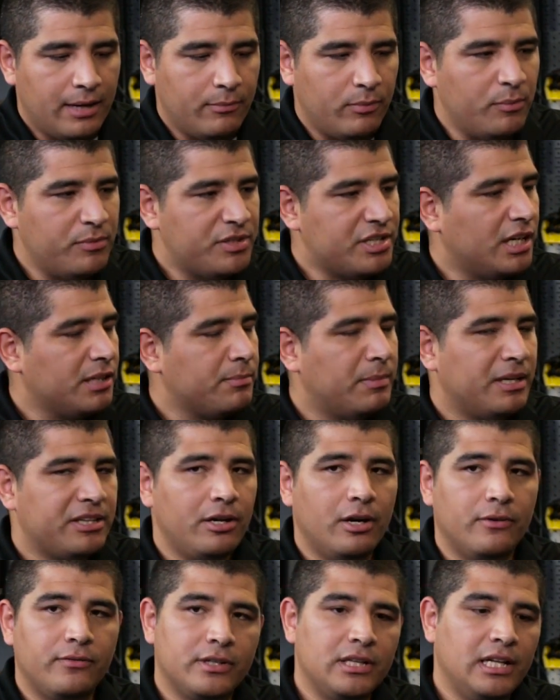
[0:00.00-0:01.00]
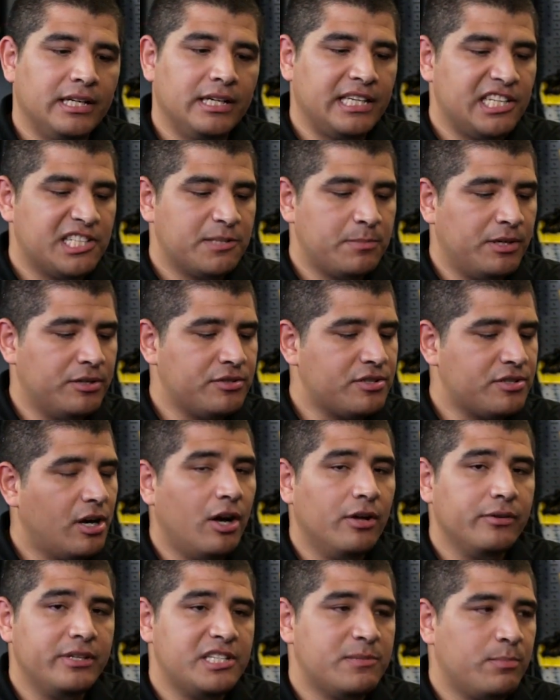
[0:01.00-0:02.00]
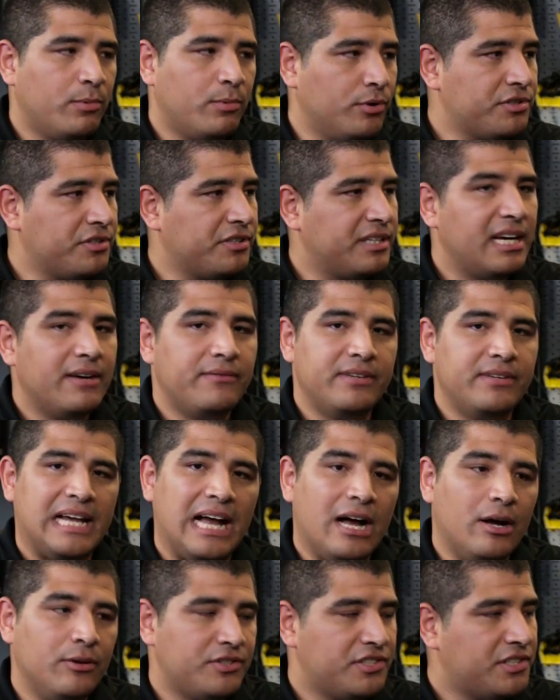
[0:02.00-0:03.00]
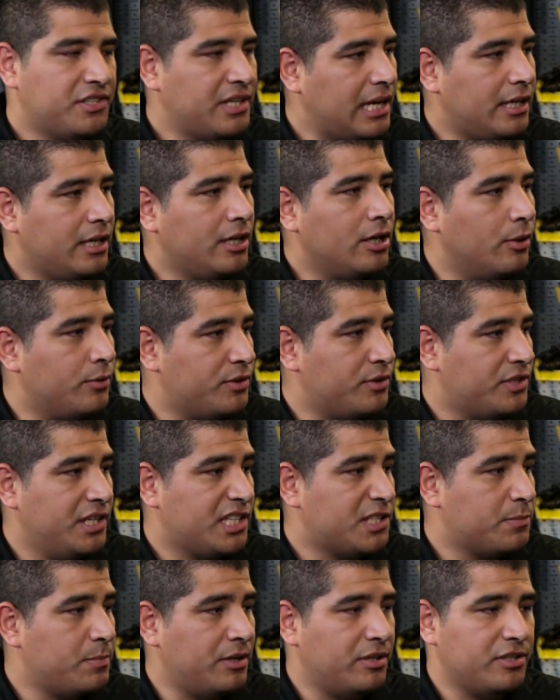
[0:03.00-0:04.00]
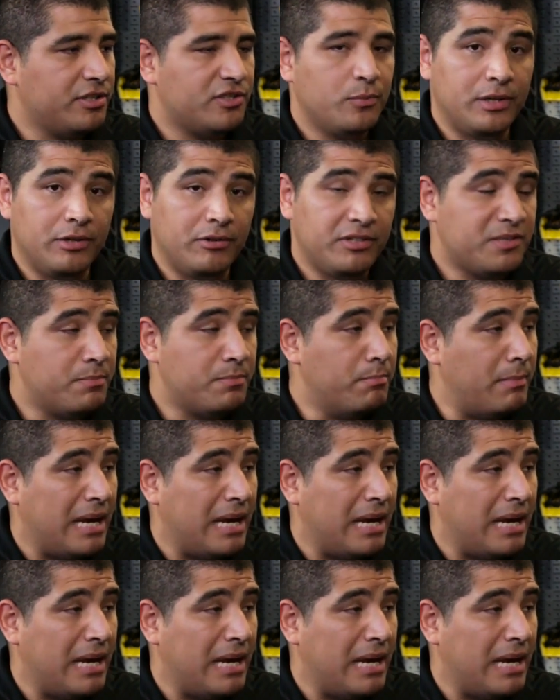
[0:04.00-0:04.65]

When we talk about the overclocking experience, all these boards are going to have an outstanding OC experience, whether it's